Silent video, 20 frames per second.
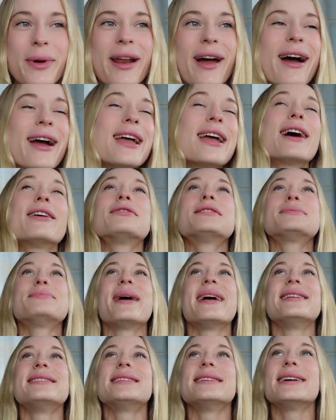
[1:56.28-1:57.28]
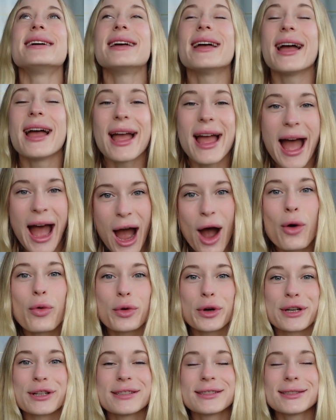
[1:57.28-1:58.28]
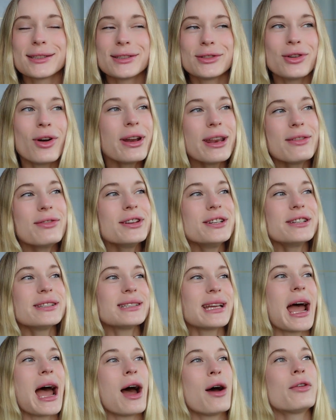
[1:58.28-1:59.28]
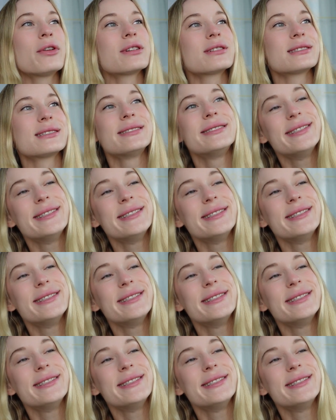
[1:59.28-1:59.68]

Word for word: but I have spent hours, not even just hours,